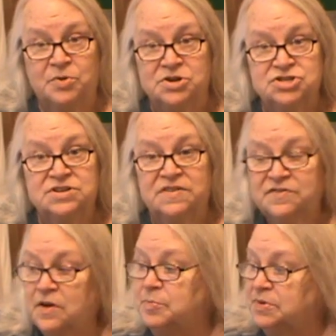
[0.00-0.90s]
bush. It's
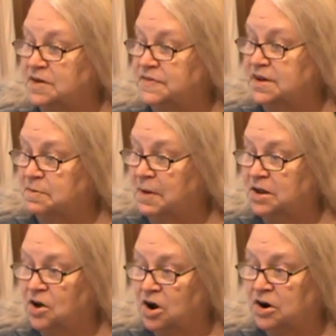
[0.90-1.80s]
very prolific in my
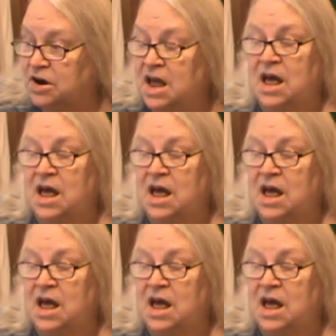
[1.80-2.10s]
yard.